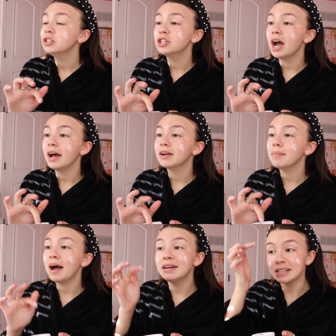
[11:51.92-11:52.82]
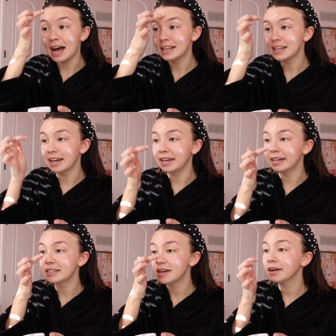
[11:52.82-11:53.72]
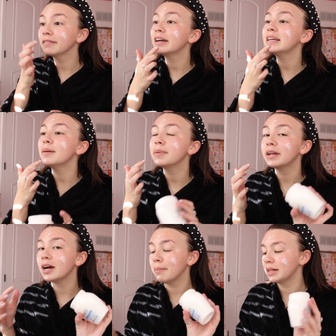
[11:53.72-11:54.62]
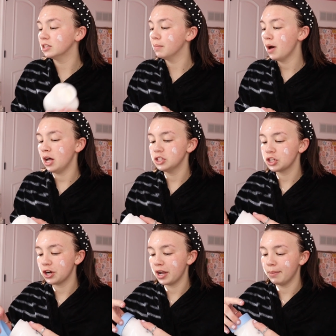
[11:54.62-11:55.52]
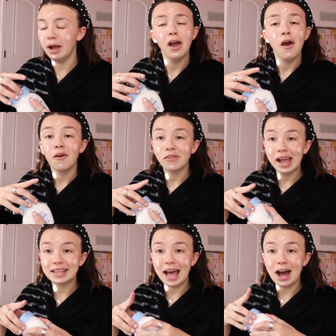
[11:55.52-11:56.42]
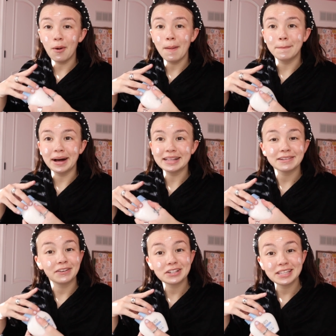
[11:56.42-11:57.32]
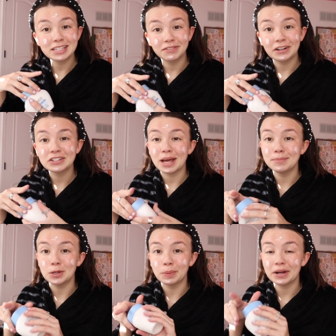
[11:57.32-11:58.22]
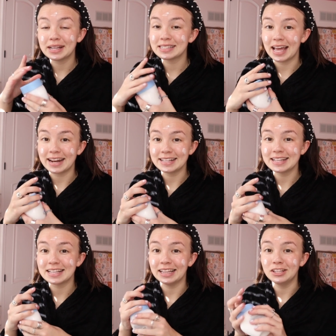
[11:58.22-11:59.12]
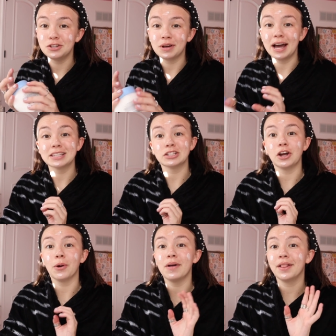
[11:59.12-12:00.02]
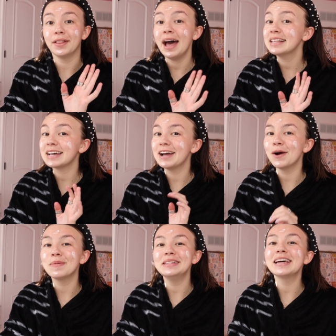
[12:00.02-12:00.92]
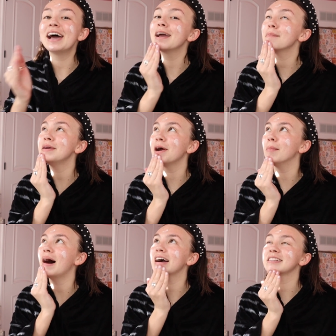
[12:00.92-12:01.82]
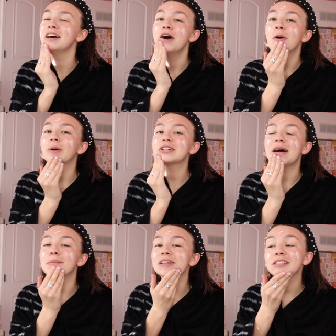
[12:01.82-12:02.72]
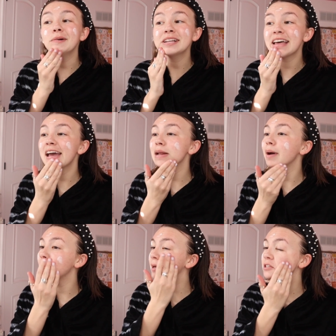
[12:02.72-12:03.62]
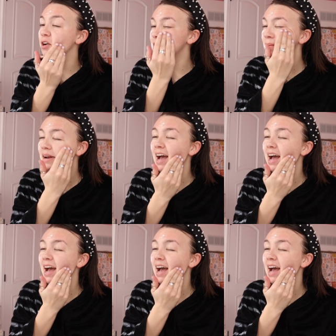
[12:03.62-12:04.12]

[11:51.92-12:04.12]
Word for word: chatter about as I get ready. I'm putting on my little Pond's cream right now, but first things first, I'm super excited to let you guys know that I opened a P.O. box, which I'm so excited about because you guys have been